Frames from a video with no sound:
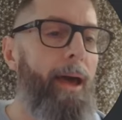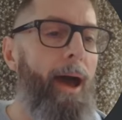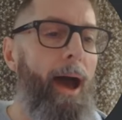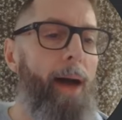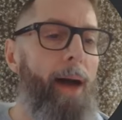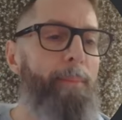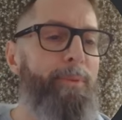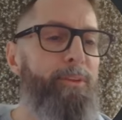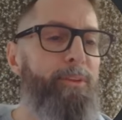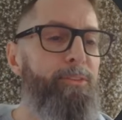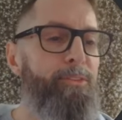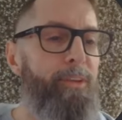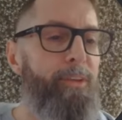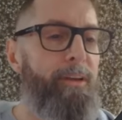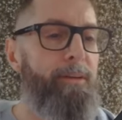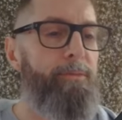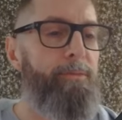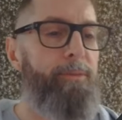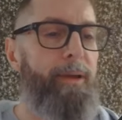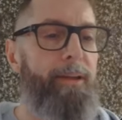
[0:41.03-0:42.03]
I'm going to say
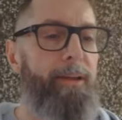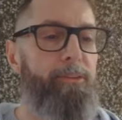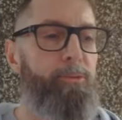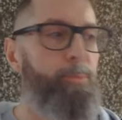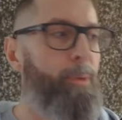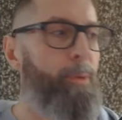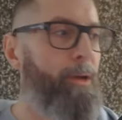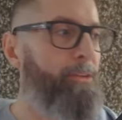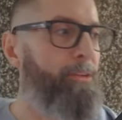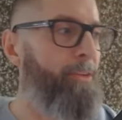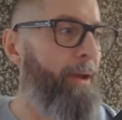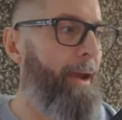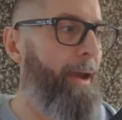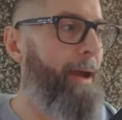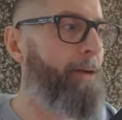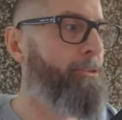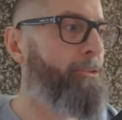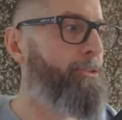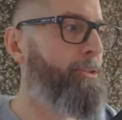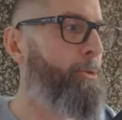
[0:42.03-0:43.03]
advanced because I
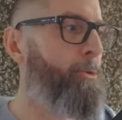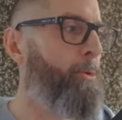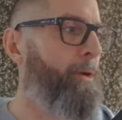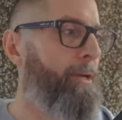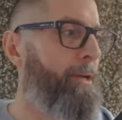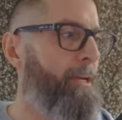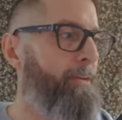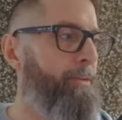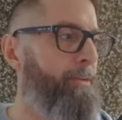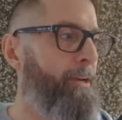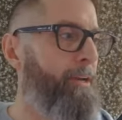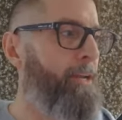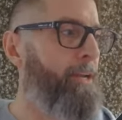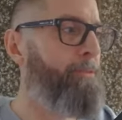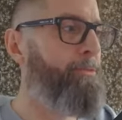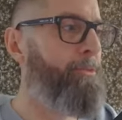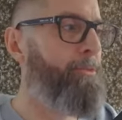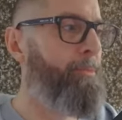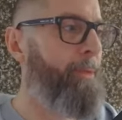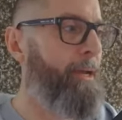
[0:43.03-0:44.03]
actually want to give it
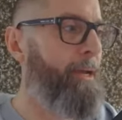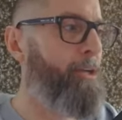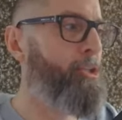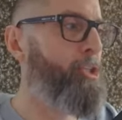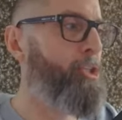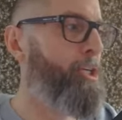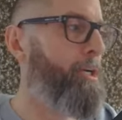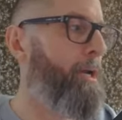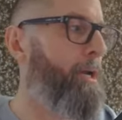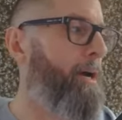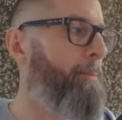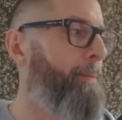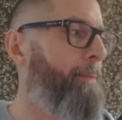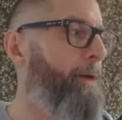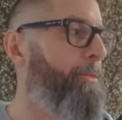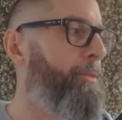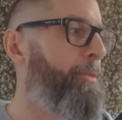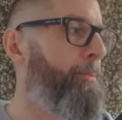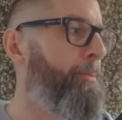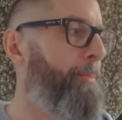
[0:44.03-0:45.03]
information
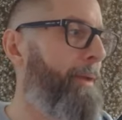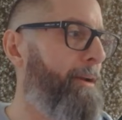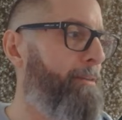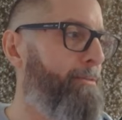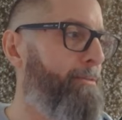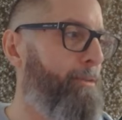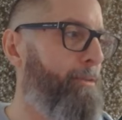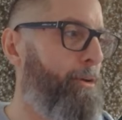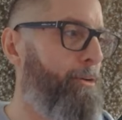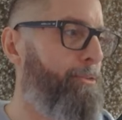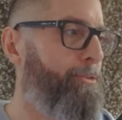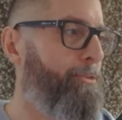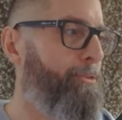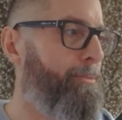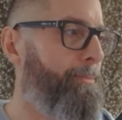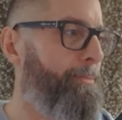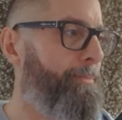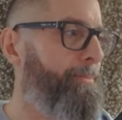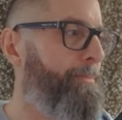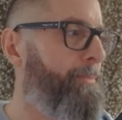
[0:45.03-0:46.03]
about the metaverse
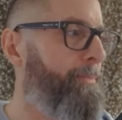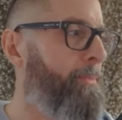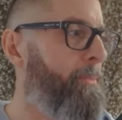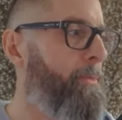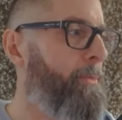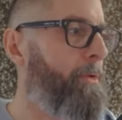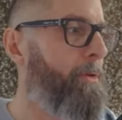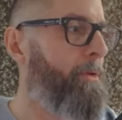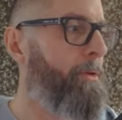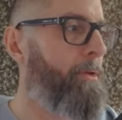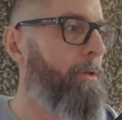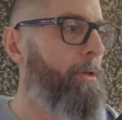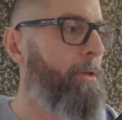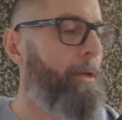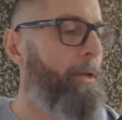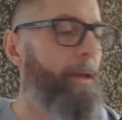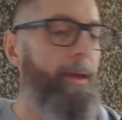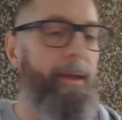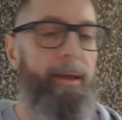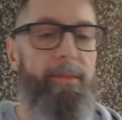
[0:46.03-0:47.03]

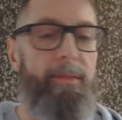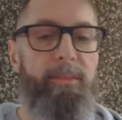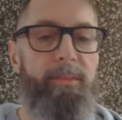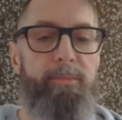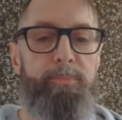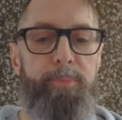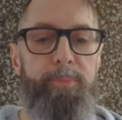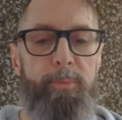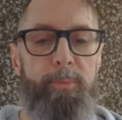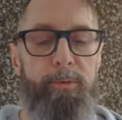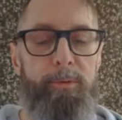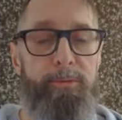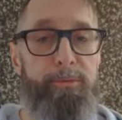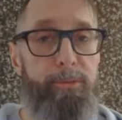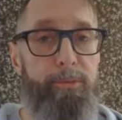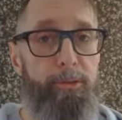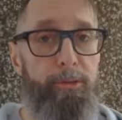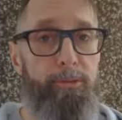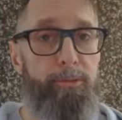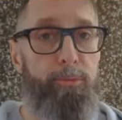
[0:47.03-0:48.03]
and the
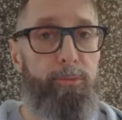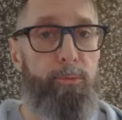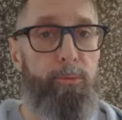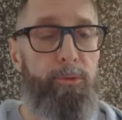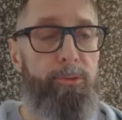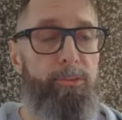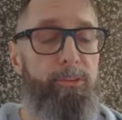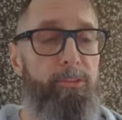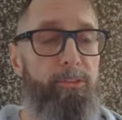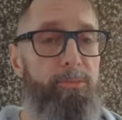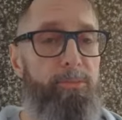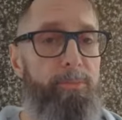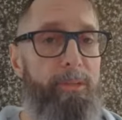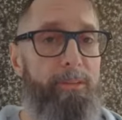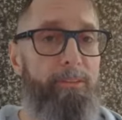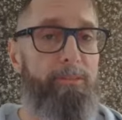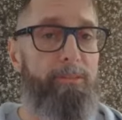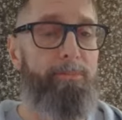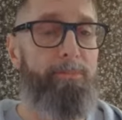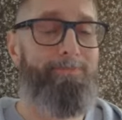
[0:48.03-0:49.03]
bubbleverse, which just
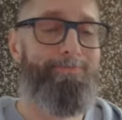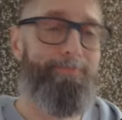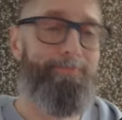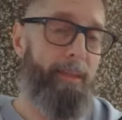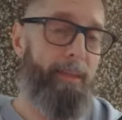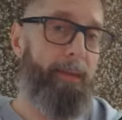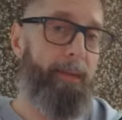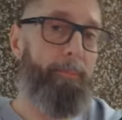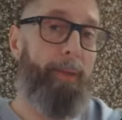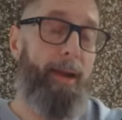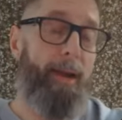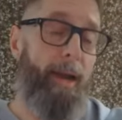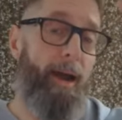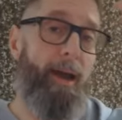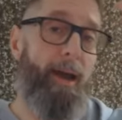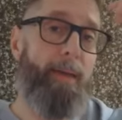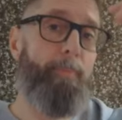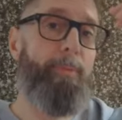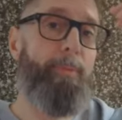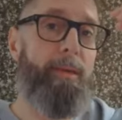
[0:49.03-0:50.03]
means like my
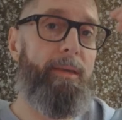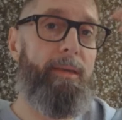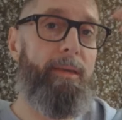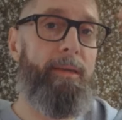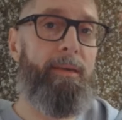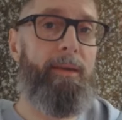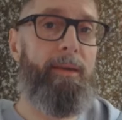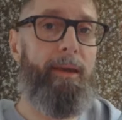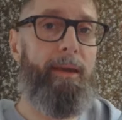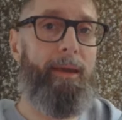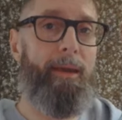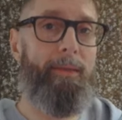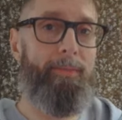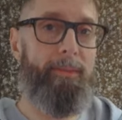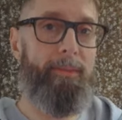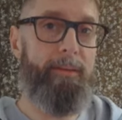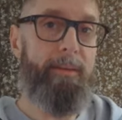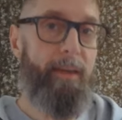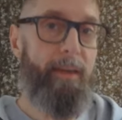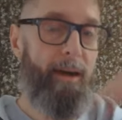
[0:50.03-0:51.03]
IP and
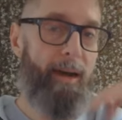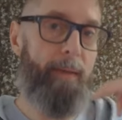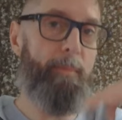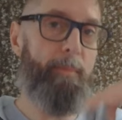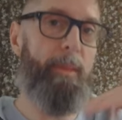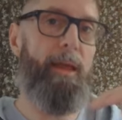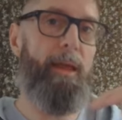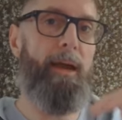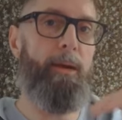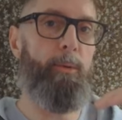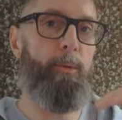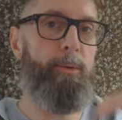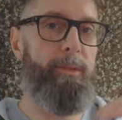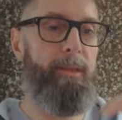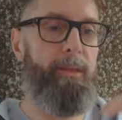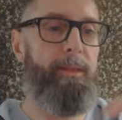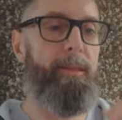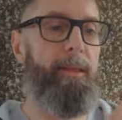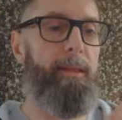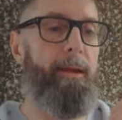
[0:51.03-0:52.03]
the timeline
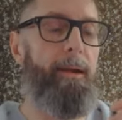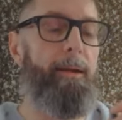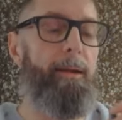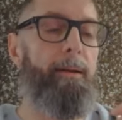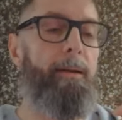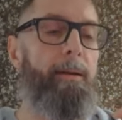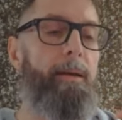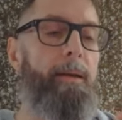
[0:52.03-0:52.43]
within there.